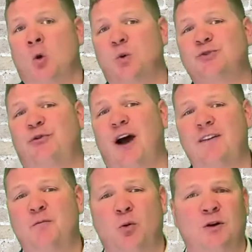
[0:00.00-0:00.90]
was
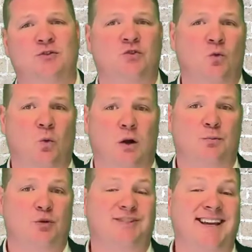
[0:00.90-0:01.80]
five point two one
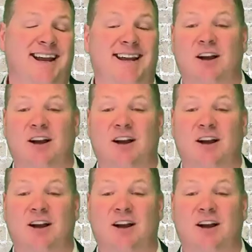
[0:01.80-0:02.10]
percent.